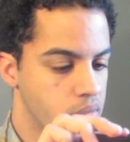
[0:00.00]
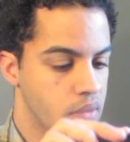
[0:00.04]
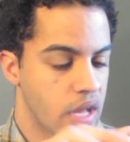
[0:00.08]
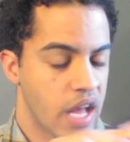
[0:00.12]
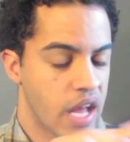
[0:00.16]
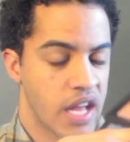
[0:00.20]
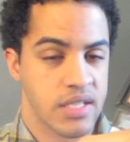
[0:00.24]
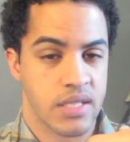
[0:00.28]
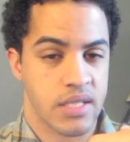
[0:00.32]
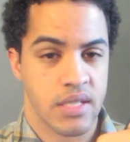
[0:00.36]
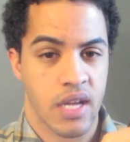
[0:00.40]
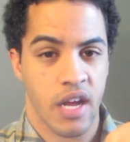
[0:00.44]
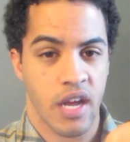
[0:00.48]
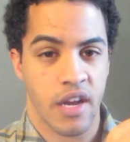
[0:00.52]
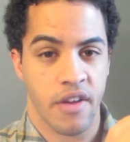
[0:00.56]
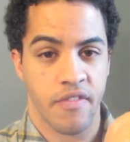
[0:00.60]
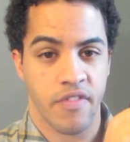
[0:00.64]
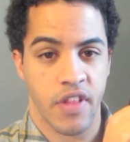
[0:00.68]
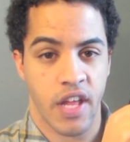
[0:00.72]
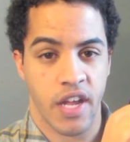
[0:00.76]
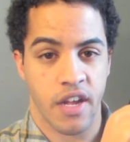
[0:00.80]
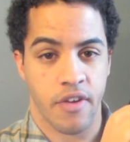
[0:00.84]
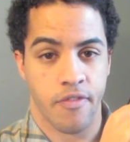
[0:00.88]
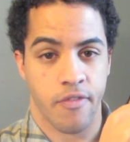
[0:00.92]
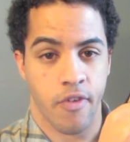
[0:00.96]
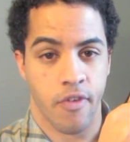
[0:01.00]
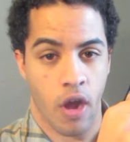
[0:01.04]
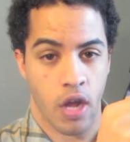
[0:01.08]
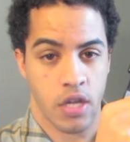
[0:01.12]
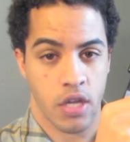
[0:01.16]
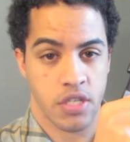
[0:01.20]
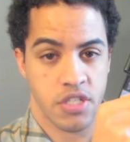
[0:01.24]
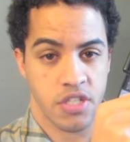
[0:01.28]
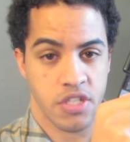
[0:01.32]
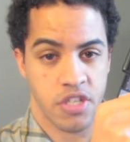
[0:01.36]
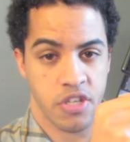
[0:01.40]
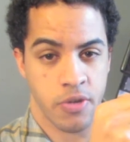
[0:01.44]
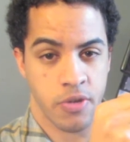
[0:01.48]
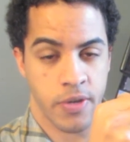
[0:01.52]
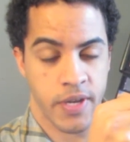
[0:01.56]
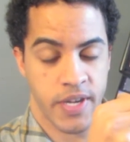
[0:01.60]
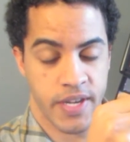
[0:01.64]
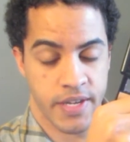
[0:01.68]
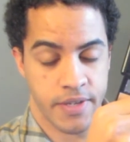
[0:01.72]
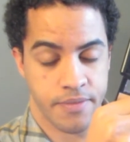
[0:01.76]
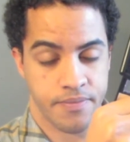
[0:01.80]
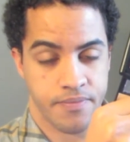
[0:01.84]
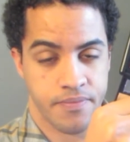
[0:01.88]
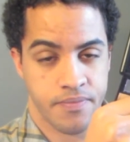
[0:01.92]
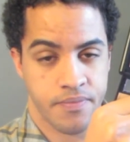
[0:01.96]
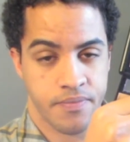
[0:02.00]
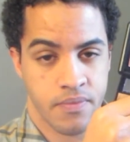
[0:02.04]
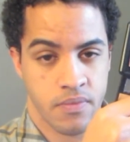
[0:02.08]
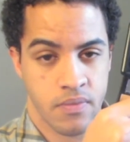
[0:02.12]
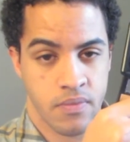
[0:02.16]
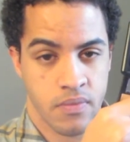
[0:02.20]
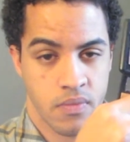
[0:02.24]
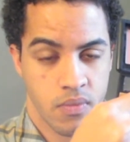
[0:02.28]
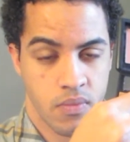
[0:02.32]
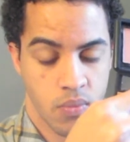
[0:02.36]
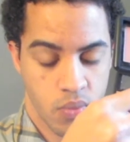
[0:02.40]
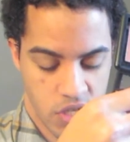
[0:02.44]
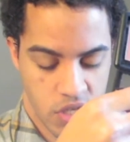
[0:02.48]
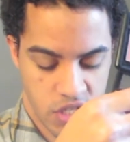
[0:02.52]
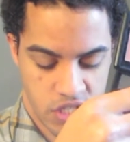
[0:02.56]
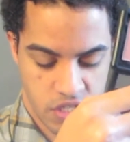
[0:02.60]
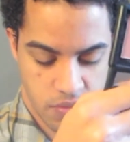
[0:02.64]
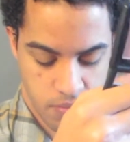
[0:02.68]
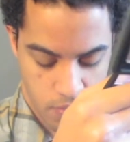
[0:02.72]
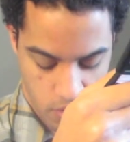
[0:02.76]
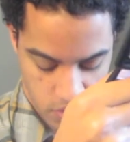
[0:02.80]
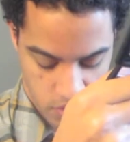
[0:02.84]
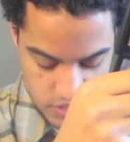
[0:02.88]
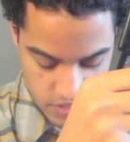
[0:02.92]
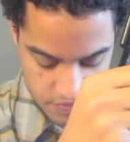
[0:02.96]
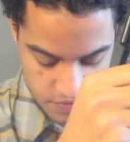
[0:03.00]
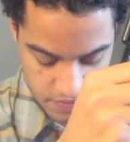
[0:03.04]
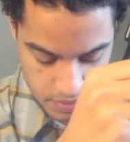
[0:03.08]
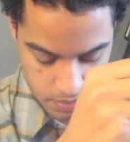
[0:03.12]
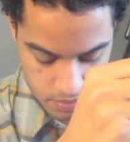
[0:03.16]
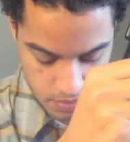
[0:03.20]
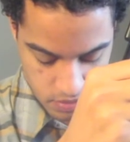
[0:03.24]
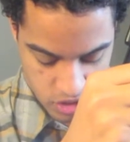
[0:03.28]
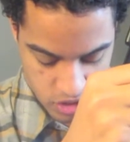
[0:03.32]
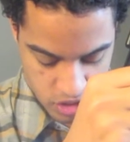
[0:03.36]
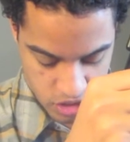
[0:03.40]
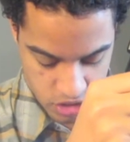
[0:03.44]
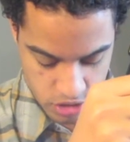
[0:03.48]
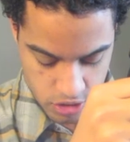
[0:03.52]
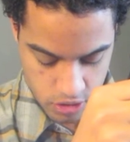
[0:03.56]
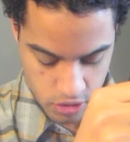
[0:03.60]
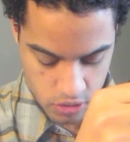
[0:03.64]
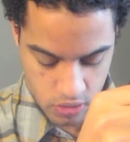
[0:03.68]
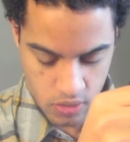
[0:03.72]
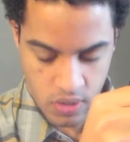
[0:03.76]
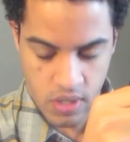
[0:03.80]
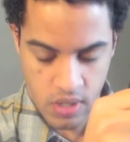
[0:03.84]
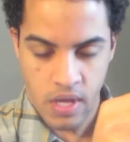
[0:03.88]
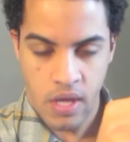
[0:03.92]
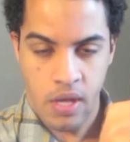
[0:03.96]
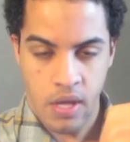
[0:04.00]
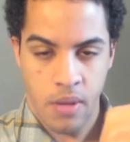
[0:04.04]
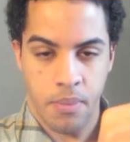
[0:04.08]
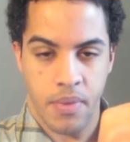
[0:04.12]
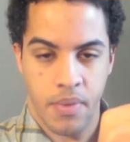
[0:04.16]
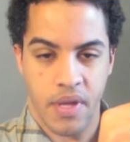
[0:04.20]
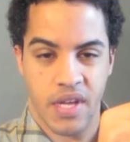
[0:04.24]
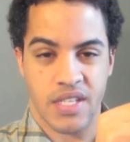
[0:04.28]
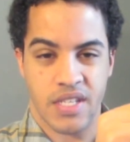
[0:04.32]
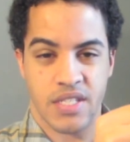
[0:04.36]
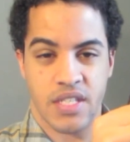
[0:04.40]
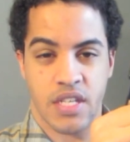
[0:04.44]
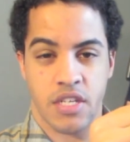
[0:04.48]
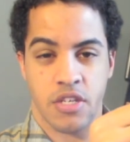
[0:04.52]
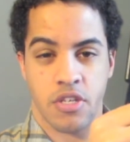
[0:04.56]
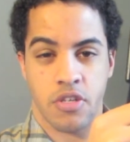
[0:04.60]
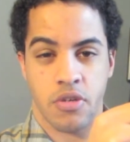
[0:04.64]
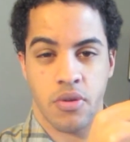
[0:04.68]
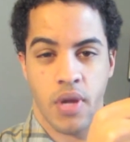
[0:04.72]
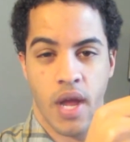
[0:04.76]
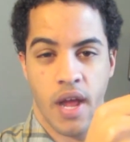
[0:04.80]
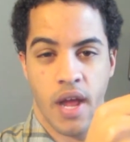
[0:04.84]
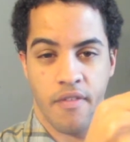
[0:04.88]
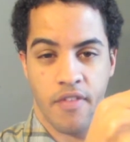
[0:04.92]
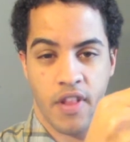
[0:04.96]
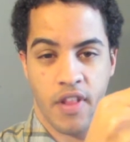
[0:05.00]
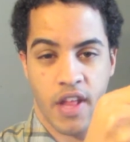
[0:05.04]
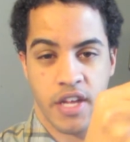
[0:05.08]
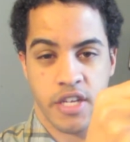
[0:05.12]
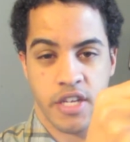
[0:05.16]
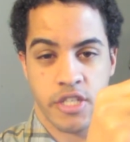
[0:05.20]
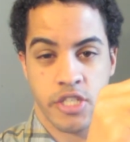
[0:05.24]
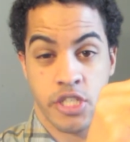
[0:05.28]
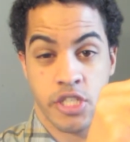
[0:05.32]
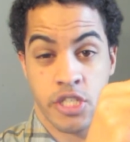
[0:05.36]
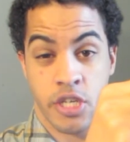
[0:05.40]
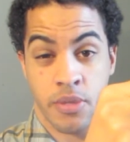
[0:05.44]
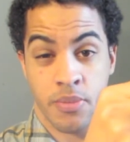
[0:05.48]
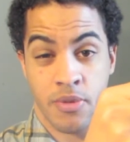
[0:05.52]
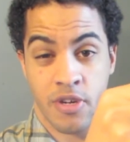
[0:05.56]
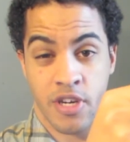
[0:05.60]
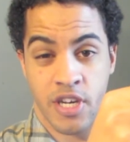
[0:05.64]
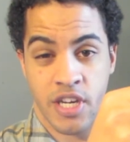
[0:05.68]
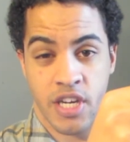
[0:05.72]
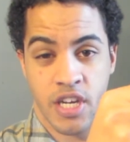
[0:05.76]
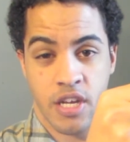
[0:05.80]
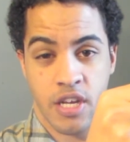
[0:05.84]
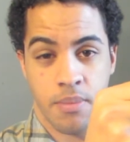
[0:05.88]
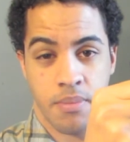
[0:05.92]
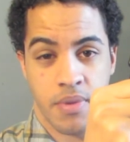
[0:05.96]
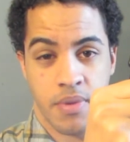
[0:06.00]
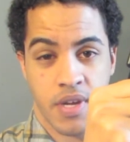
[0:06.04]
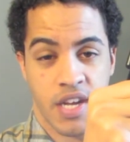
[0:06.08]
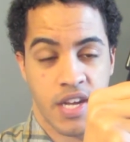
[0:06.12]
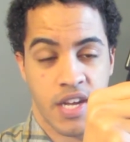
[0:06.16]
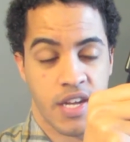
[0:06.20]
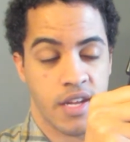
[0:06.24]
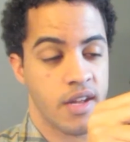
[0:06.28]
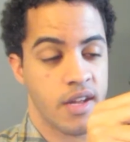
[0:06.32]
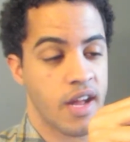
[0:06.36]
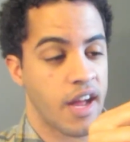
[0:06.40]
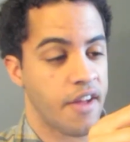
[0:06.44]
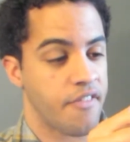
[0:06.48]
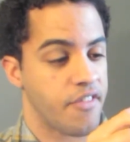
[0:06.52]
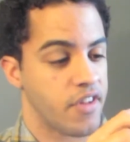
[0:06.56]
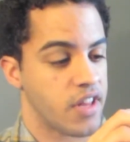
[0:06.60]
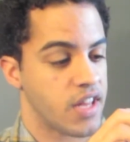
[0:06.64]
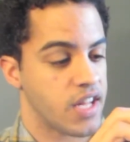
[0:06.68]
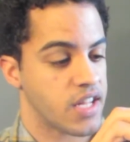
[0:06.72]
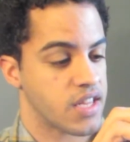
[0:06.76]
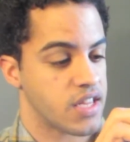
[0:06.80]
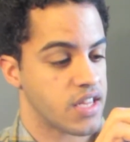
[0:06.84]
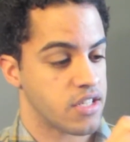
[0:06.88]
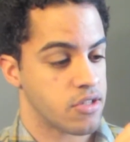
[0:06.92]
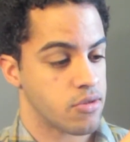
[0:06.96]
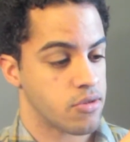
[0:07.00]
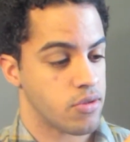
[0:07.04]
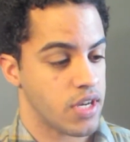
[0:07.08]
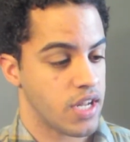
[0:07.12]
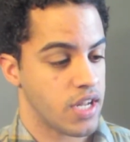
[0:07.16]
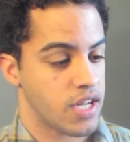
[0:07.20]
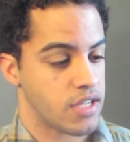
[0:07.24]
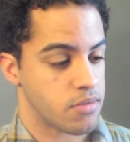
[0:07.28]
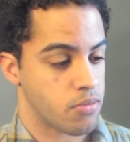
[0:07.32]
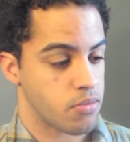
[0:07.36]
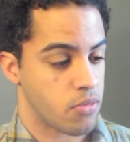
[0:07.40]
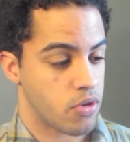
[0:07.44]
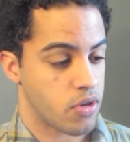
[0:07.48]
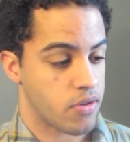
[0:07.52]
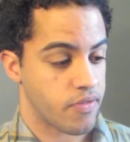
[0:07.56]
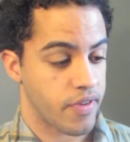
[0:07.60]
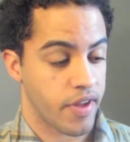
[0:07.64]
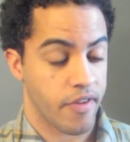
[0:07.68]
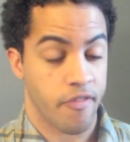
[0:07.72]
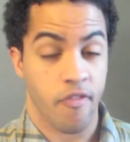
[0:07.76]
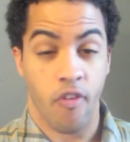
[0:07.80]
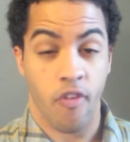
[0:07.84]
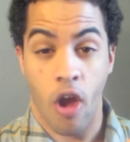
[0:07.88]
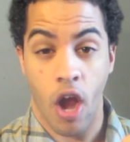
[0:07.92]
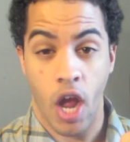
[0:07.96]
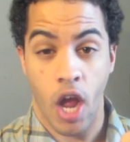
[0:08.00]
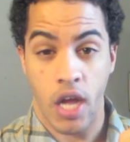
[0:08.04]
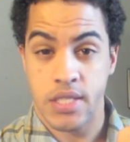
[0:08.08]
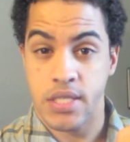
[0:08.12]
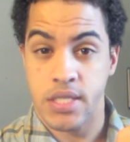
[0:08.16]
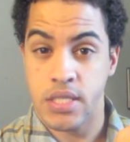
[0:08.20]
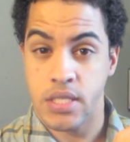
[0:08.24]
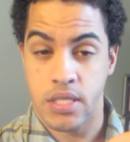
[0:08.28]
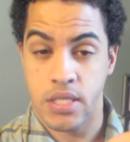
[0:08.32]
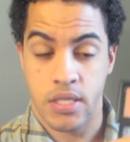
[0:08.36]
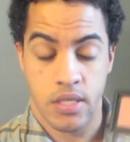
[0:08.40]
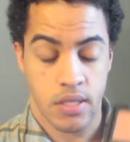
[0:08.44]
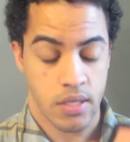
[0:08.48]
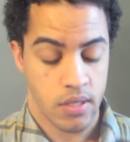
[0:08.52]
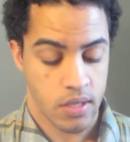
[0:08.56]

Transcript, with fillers: Has kind of like a frost to it. Which most of them do because they do have like shimmer in it, but I feel like this one has more of a frost